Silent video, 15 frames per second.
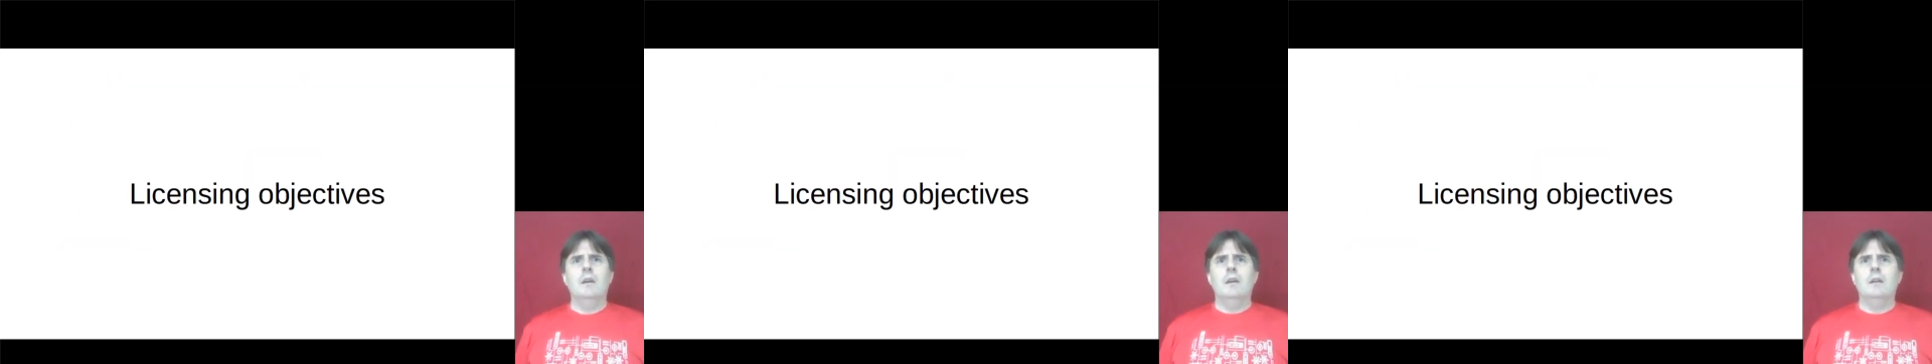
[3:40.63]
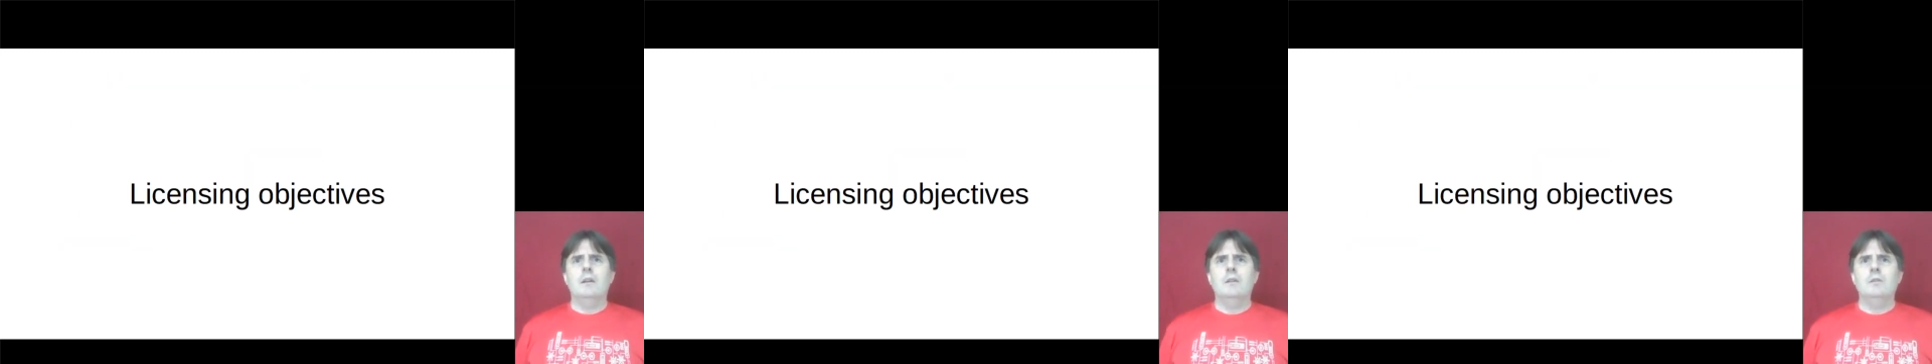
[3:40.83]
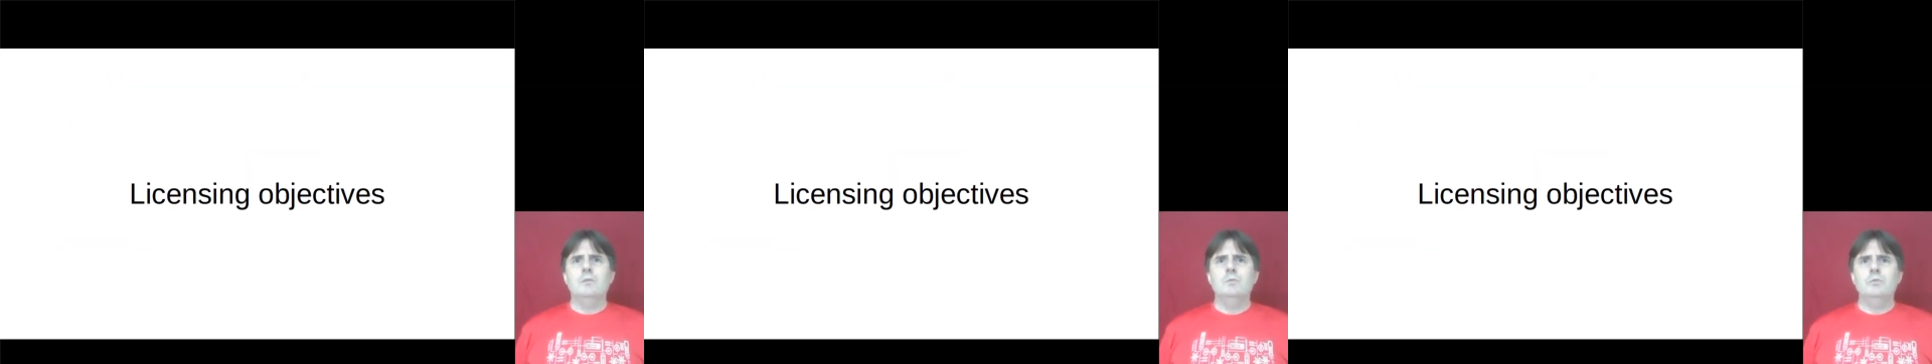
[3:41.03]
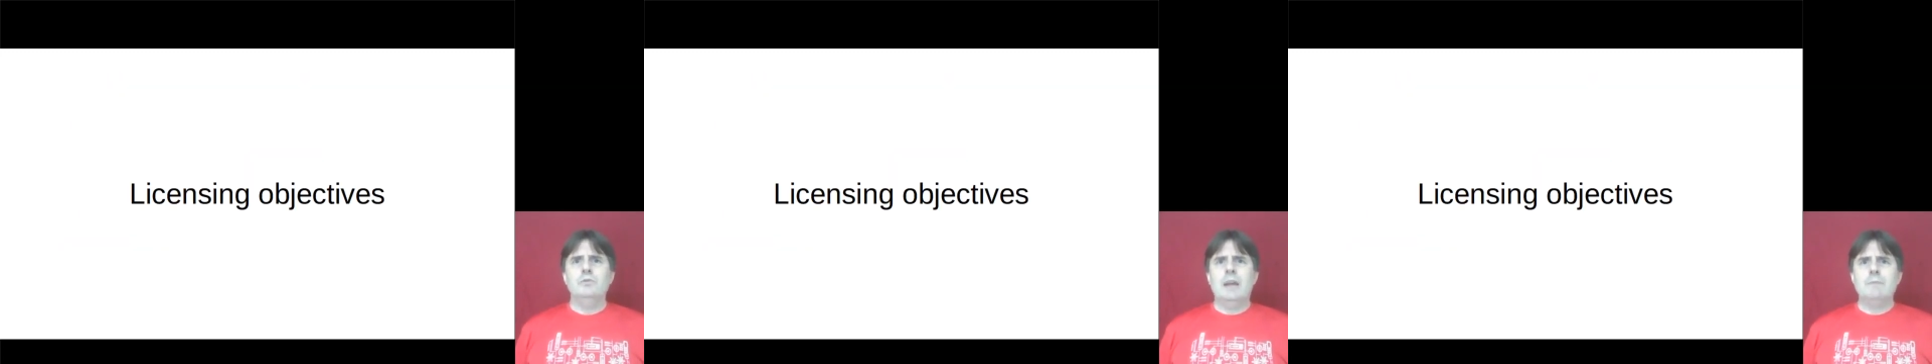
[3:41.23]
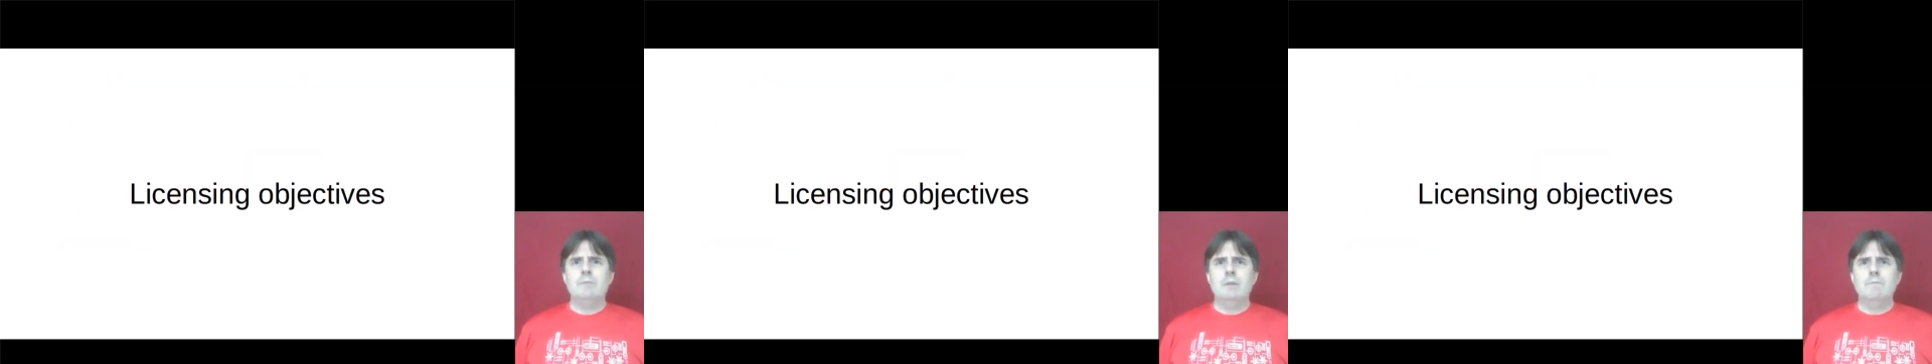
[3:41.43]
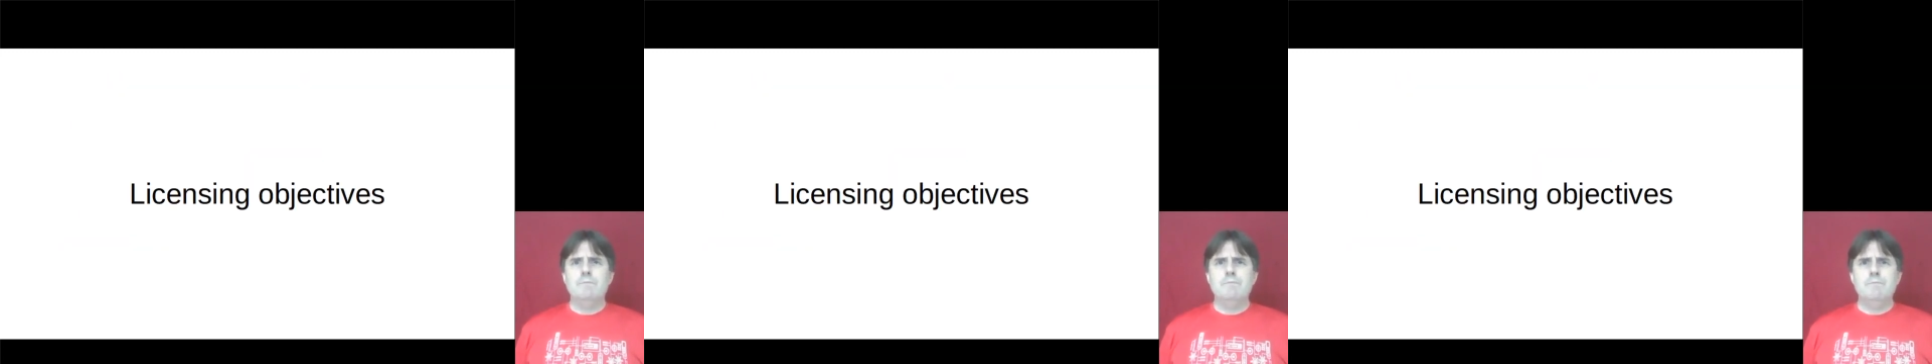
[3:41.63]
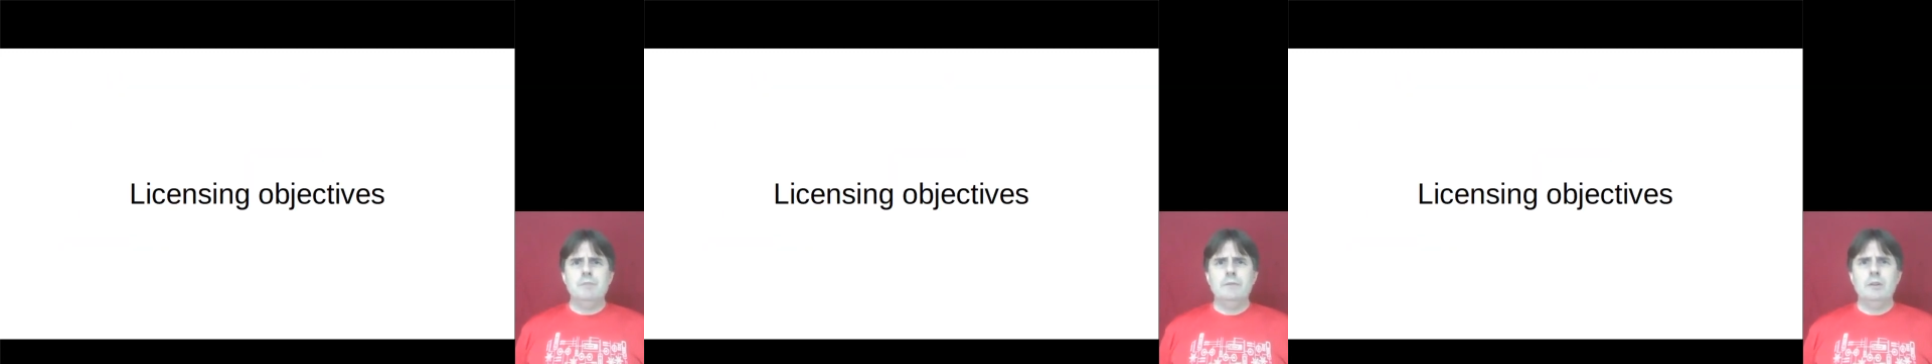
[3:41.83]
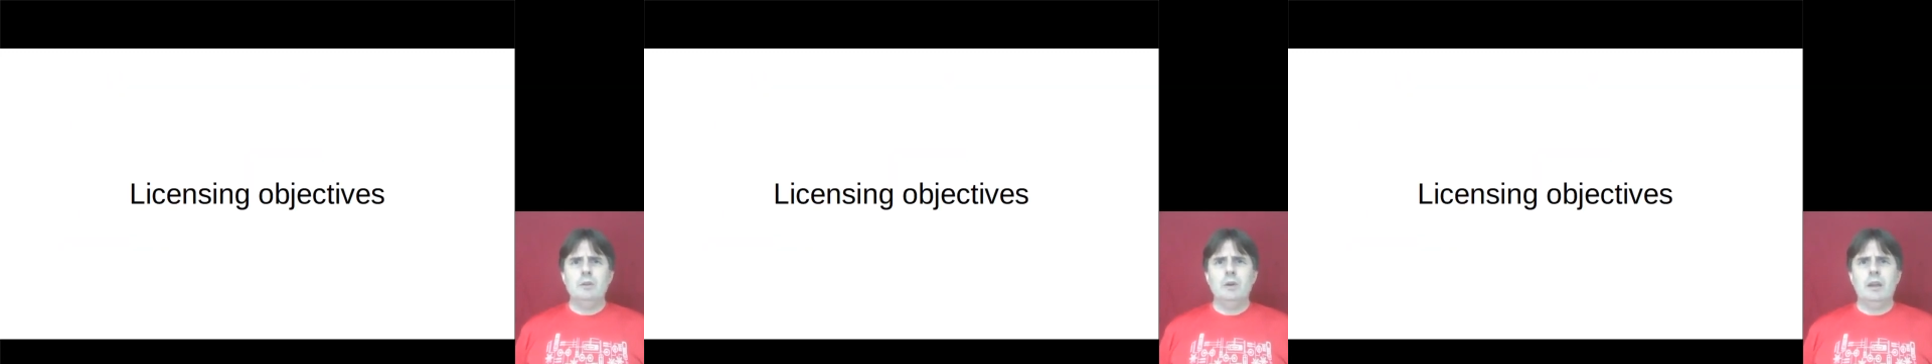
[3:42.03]
I'll start by
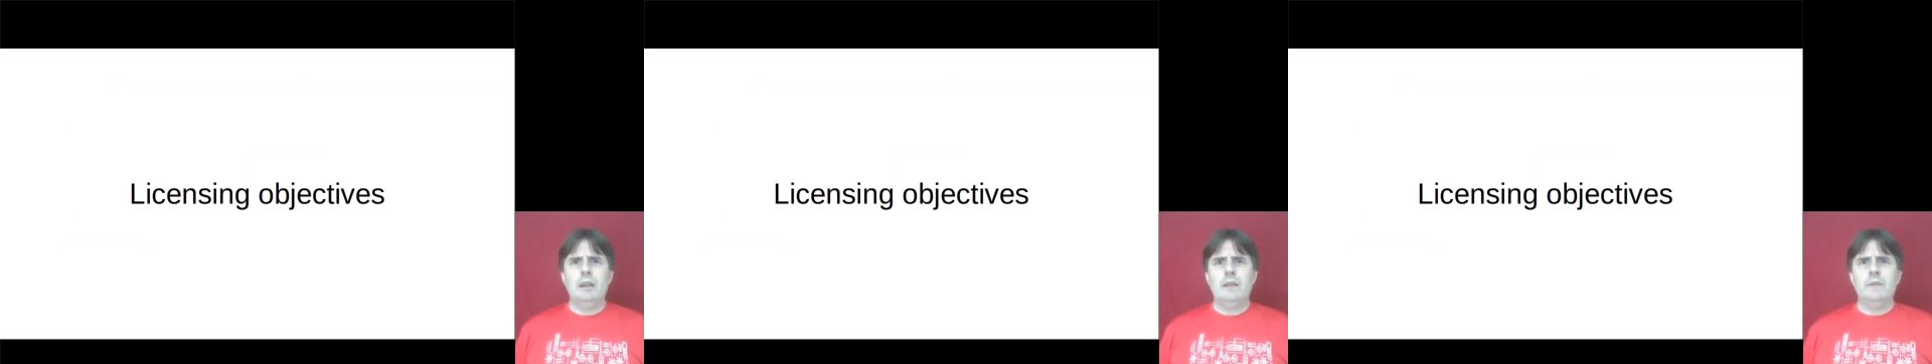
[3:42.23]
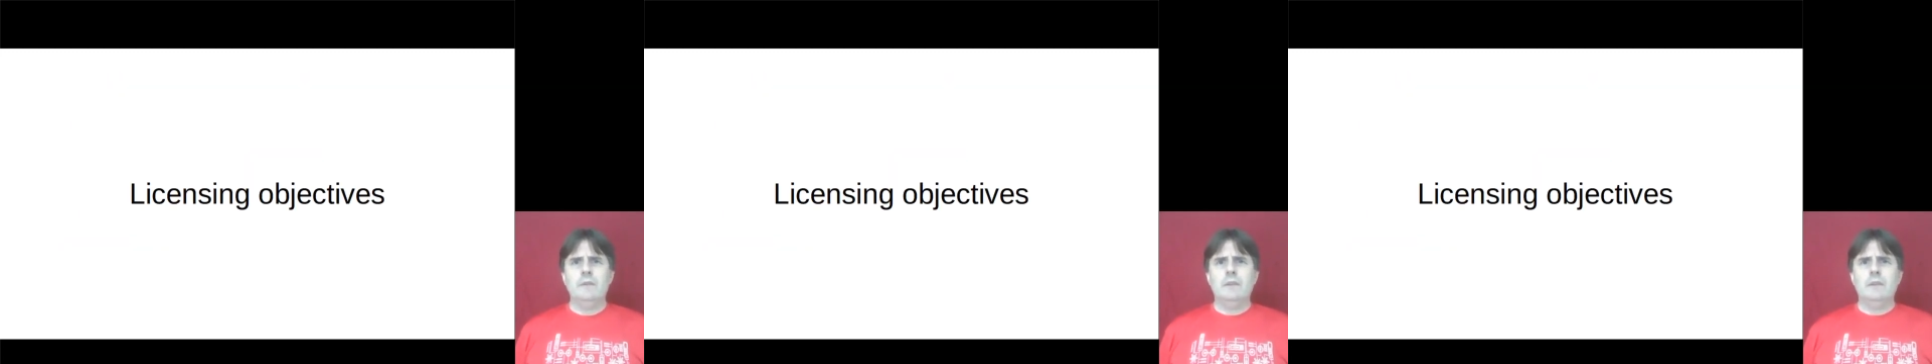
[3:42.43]
briefly looking